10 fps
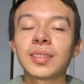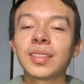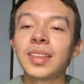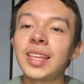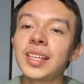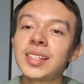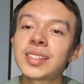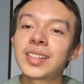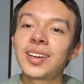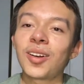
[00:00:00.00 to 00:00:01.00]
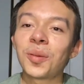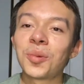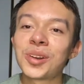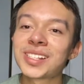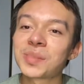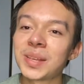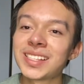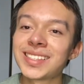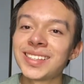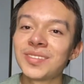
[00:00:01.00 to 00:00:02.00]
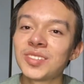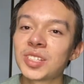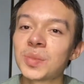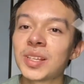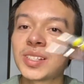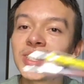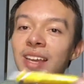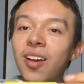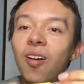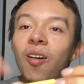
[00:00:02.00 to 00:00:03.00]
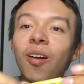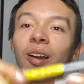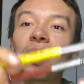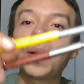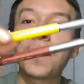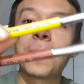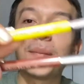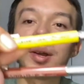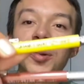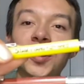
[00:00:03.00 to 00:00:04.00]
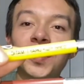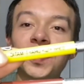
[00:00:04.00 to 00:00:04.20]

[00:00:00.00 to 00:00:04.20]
these are more expensive just because they are metal.